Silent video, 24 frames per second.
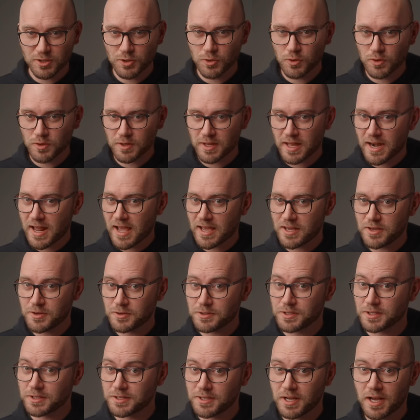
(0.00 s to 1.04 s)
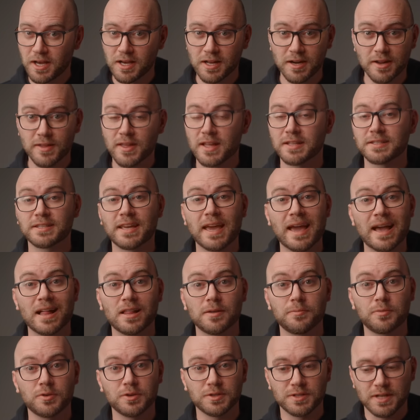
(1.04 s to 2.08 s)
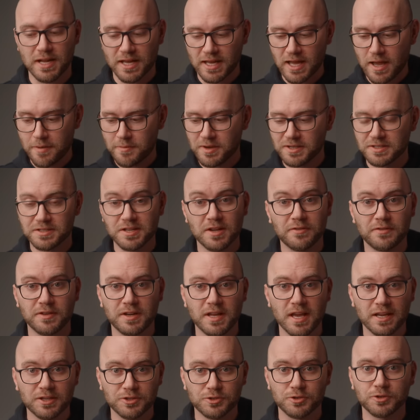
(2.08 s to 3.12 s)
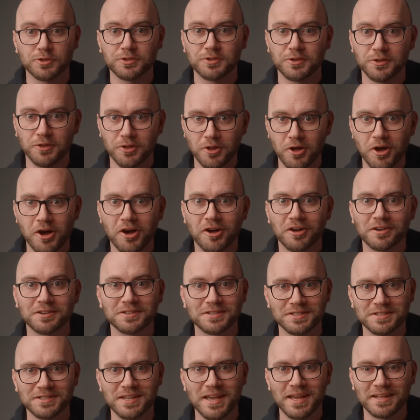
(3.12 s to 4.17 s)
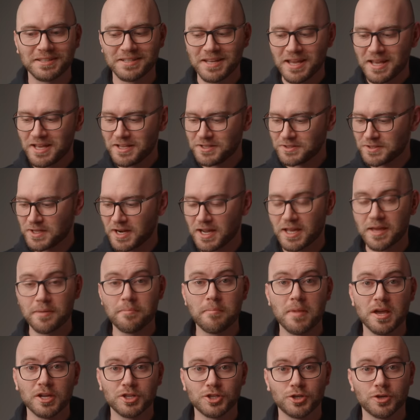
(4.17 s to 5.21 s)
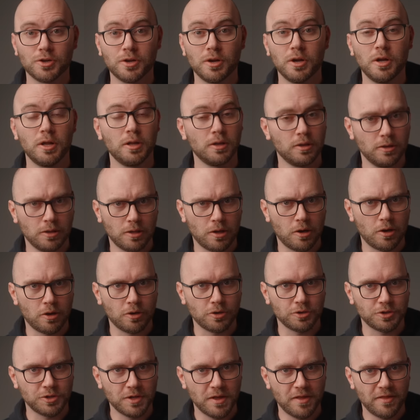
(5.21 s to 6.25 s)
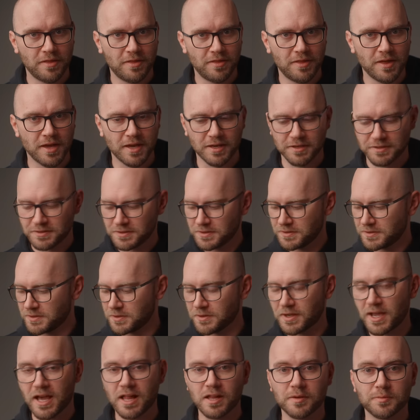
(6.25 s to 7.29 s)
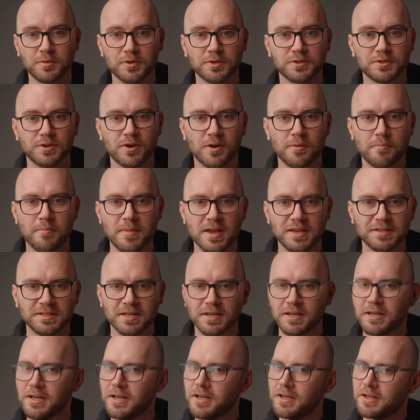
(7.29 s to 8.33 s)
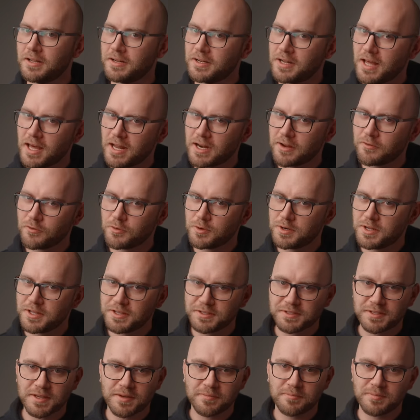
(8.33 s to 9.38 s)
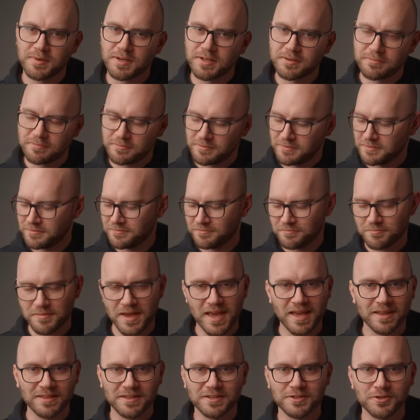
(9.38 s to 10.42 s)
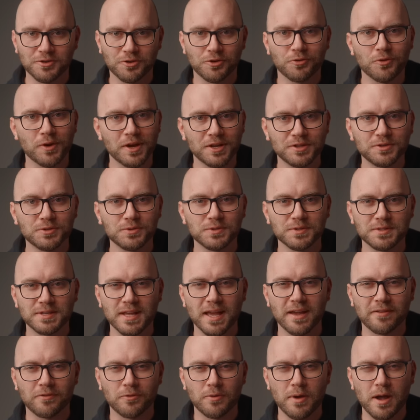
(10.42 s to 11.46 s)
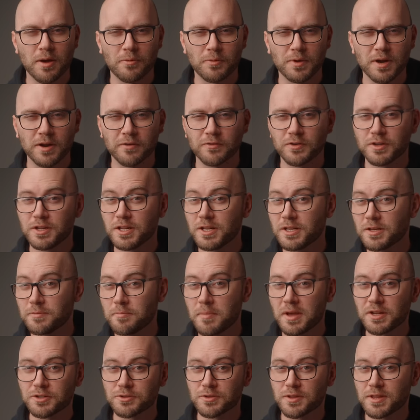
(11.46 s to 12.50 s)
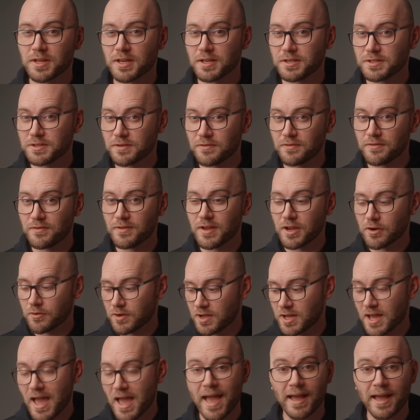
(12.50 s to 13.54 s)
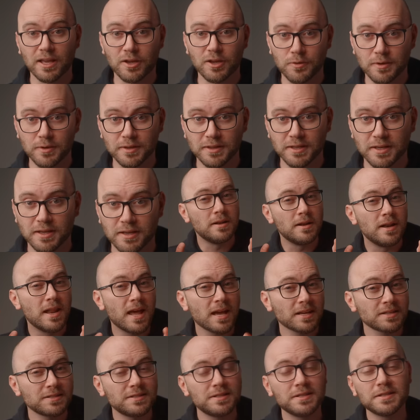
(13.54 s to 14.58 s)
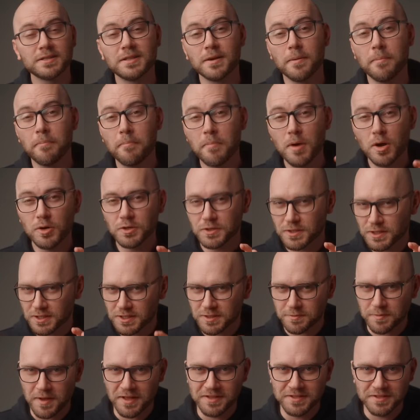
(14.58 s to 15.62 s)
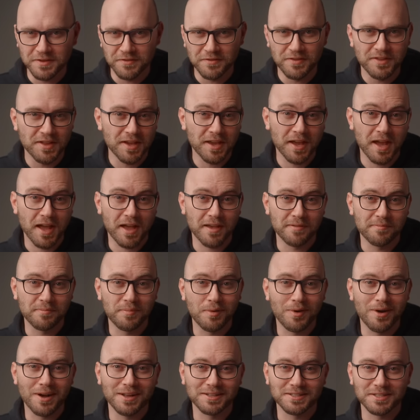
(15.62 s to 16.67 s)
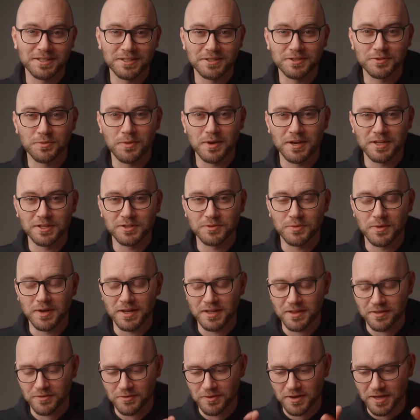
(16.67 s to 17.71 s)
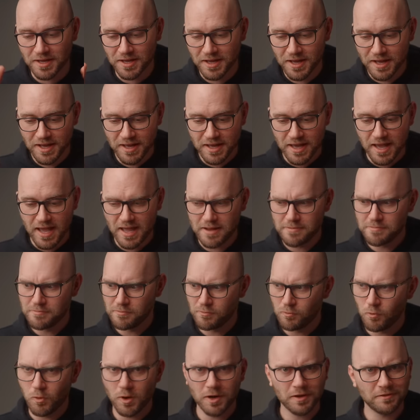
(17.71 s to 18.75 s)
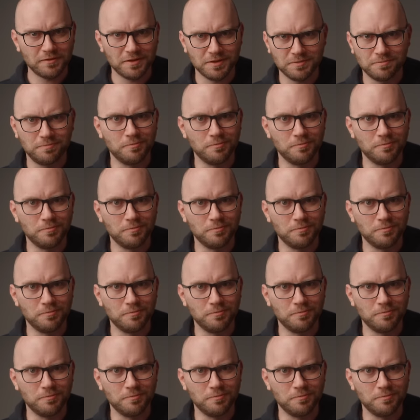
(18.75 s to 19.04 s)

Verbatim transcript: tool that I use a ton and that's calipers and I got myself an extra long set so that I can measure large things. So calipers are amazing. Not everyone needs them, but man, these are great tools to have around whenever you need to measure things very accurately. Next is the most expensive thing I bought in 2023 and one of the